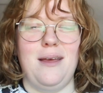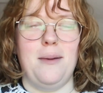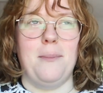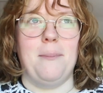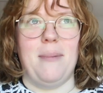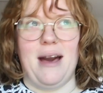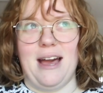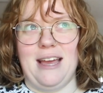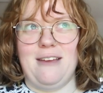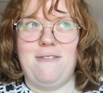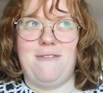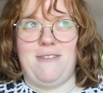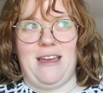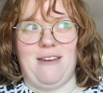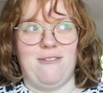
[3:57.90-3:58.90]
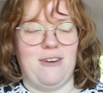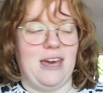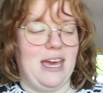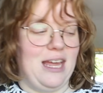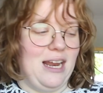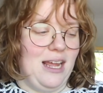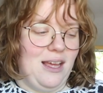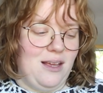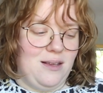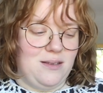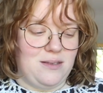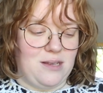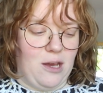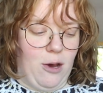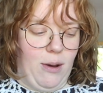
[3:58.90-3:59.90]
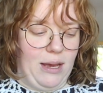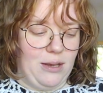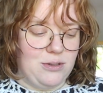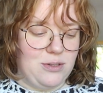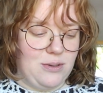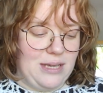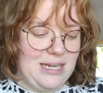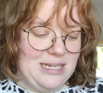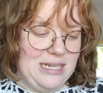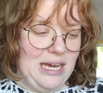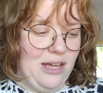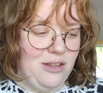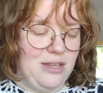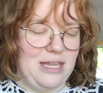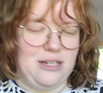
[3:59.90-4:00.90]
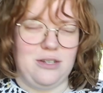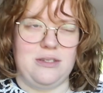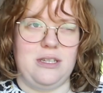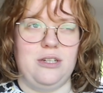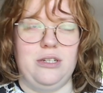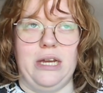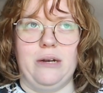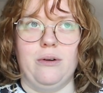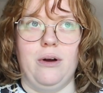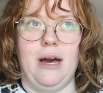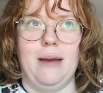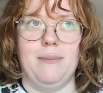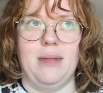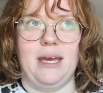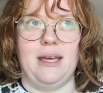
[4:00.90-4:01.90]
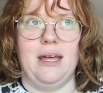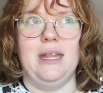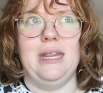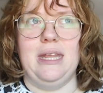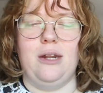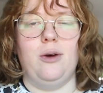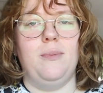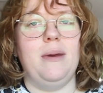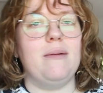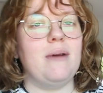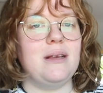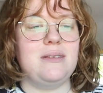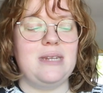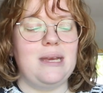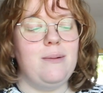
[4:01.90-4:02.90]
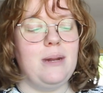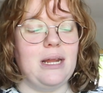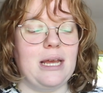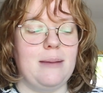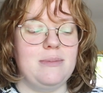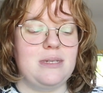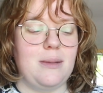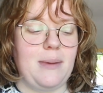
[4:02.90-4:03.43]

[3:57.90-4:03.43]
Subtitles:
my favorite. So I also can tell that just in general I'm like a little bit rusty when it comes to